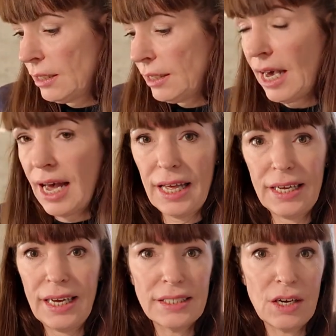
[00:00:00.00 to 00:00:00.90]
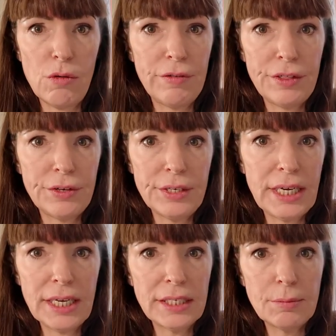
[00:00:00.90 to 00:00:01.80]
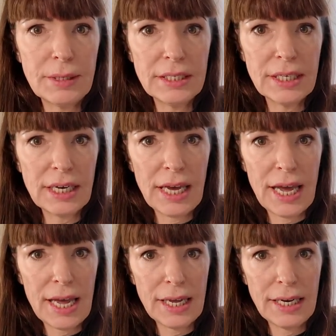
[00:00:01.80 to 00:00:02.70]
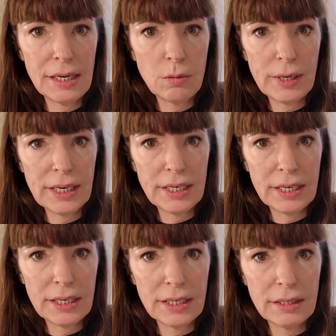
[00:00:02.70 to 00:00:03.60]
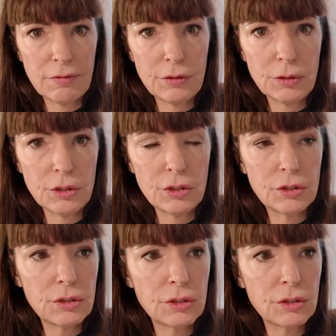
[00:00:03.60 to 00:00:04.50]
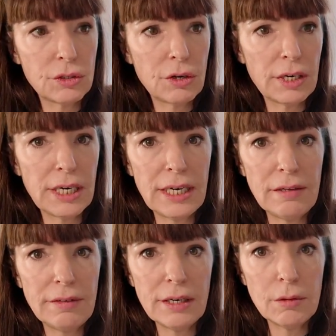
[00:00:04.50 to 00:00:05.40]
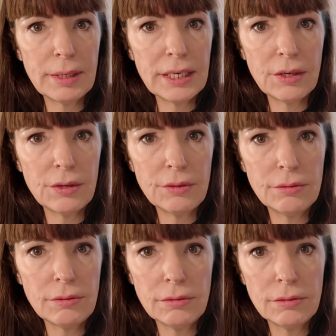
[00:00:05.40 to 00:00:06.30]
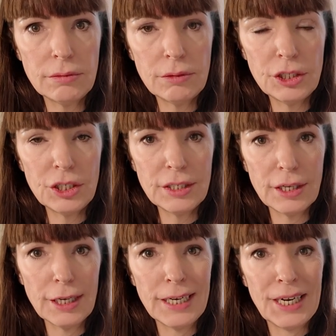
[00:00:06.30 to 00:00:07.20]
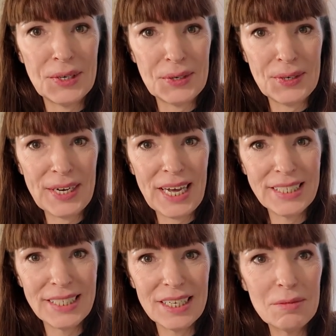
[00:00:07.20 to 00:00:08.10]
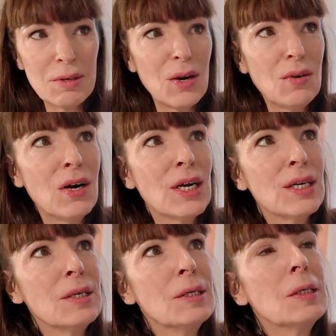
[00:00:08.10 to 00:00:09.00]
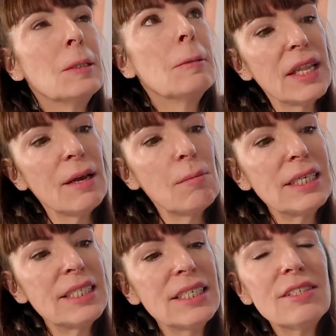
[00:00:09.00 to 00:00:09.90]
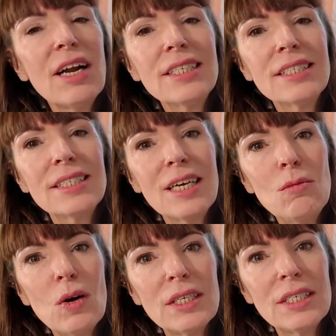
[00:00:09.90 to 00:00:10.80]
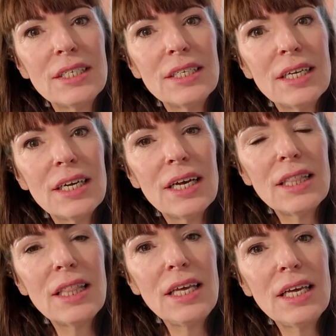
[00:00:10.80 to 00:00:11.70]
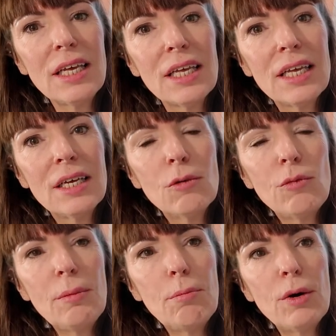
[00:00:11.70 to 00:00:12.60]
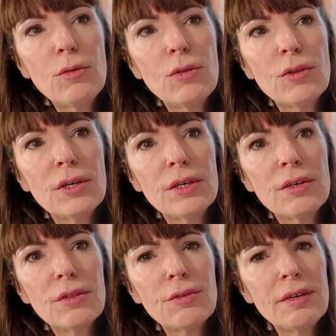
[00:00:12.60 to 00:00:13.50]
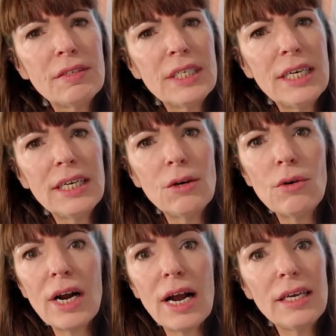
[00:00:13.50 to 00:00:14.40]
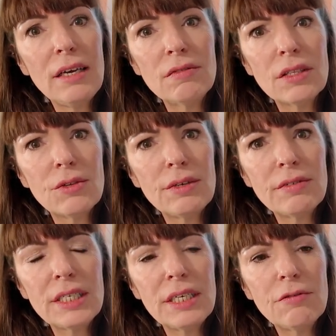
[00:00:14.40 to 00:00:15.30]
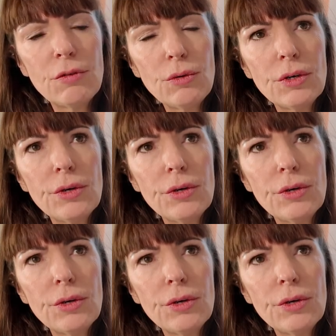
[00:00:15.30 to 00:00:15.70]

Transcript: I guess over 30 years, because I had it when I first started living on my own, which is a long ass time ago. And my sister has the same one. I think we both thrifted it, or I even thrifted it for